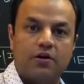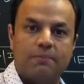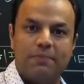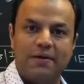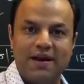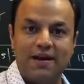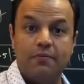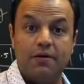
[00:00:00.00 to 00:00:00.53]
the
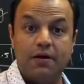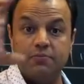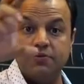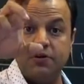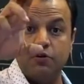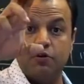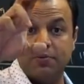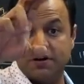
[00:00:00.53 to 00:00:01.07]
pin had become
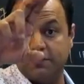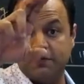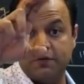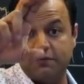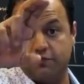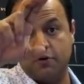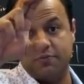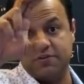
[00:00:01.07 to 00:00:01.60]
0, but the
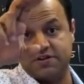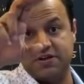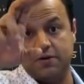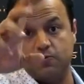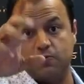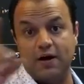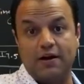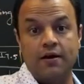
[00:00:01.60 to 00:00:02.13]
flip-flop is still
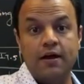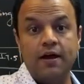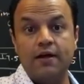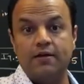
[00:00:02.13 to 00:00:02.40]
1.